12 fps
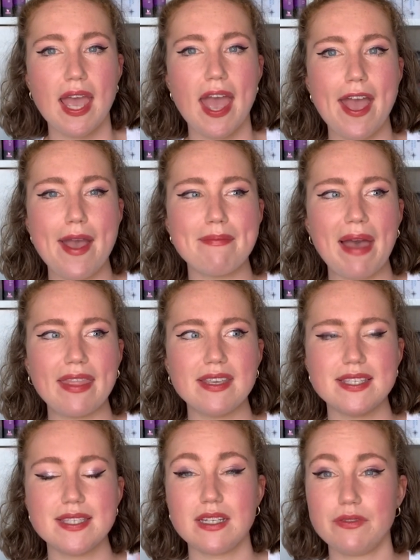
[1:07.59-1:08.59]
um, and
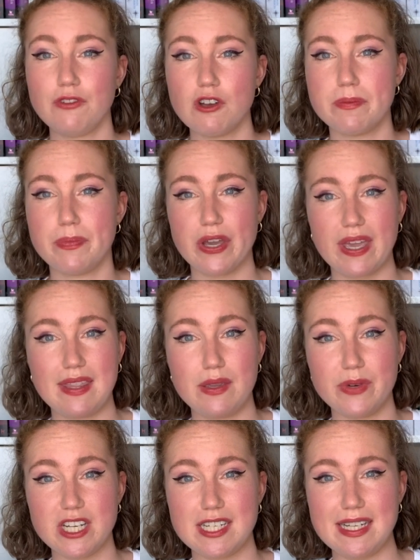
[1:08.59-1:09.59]
this is the fourth book in the
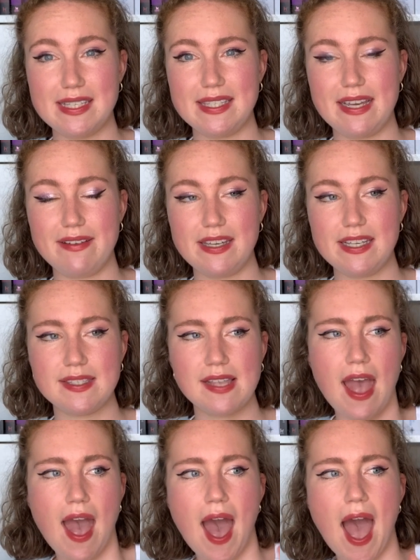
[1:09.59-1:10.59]
Witchland series
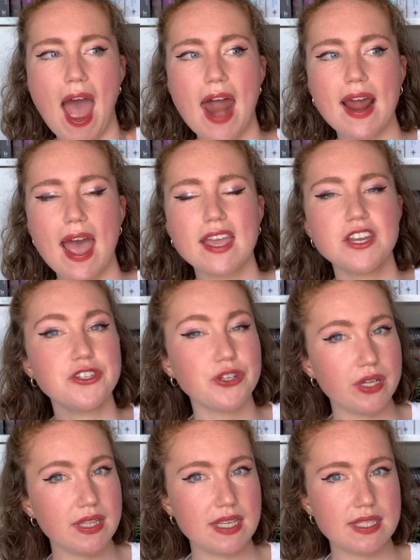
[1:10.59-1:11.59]
and I
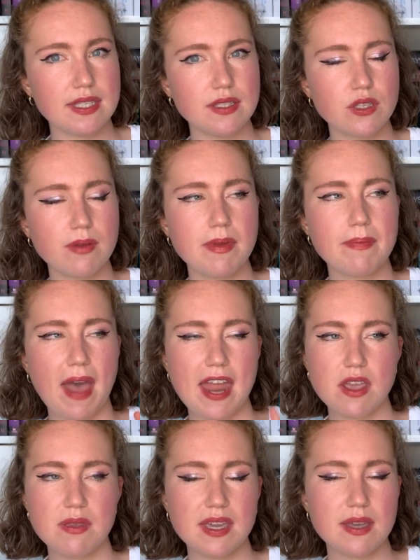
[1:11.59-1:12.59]
enjoyed this installment but I
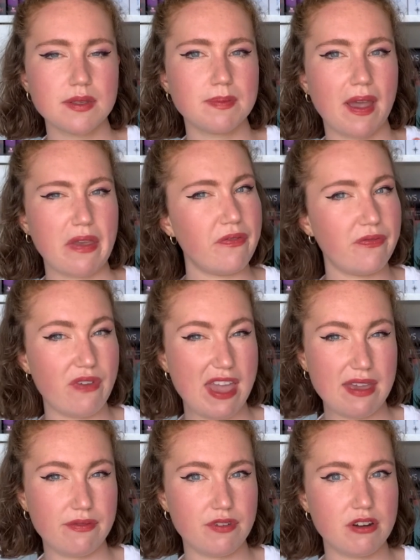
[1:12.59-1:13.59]
don't think it was my
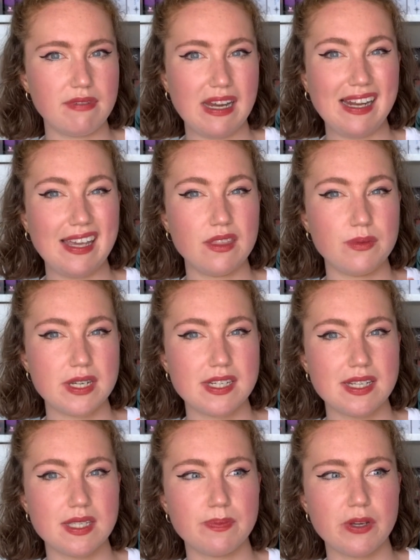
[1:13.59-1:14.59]
favourite really in the
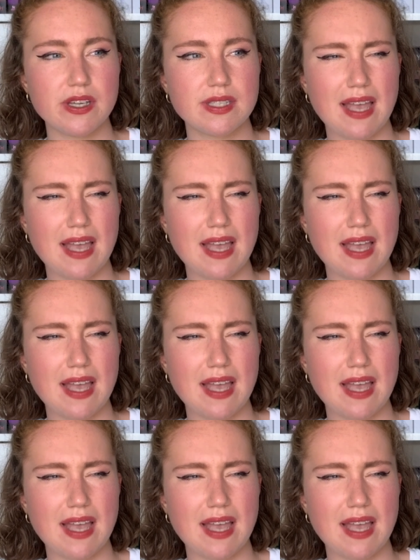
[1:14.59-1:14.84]
Witchlands books.